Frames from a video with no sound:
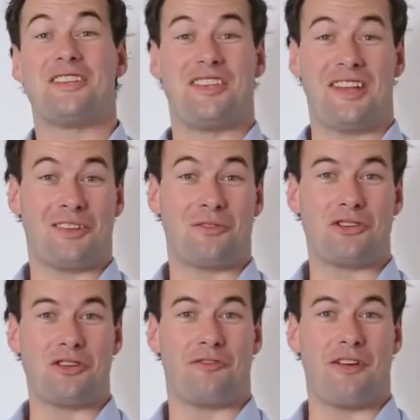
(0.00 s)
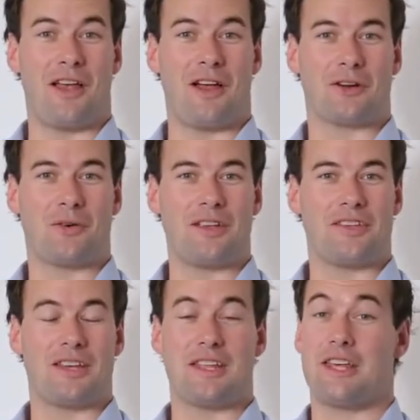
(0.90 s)
to 6 of 2 Fairlight
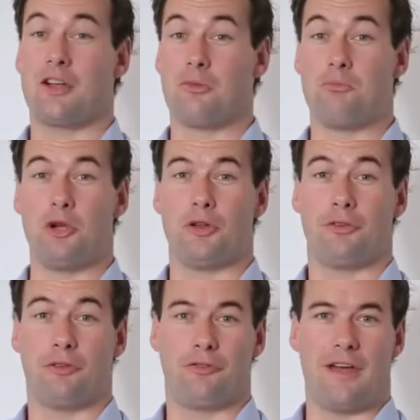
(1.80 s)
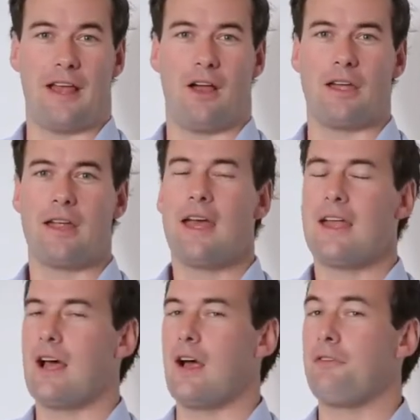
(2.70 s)
Crescent here in beautiful Fairlight.
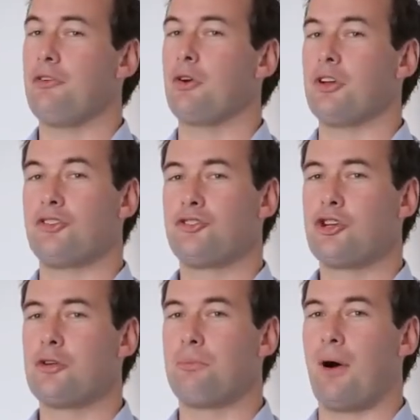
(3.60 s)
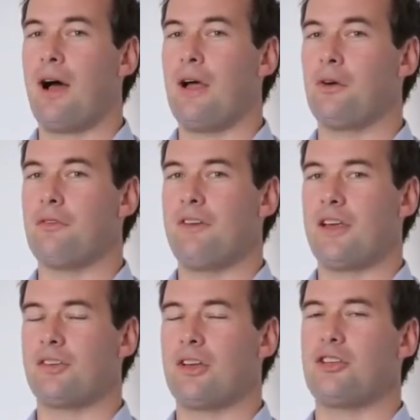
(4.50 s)
Now, if you're an astute buyer and
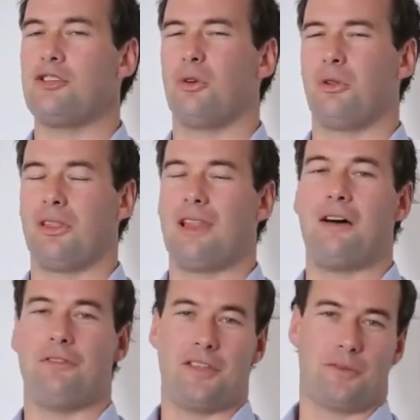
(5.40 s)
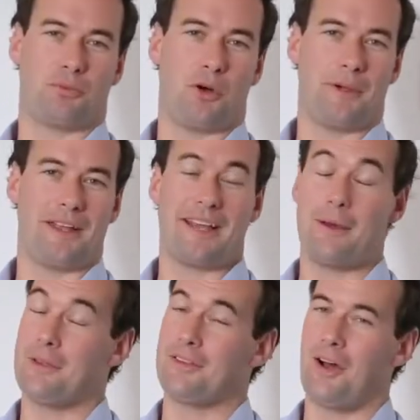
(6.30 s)
investor, you'll love this property.
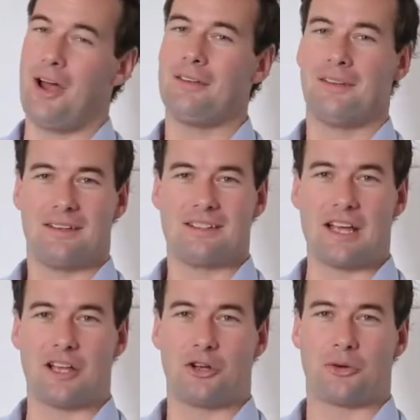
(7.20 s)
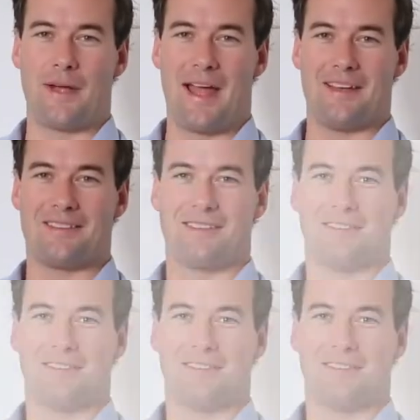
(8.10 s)
Come inside, take a look around.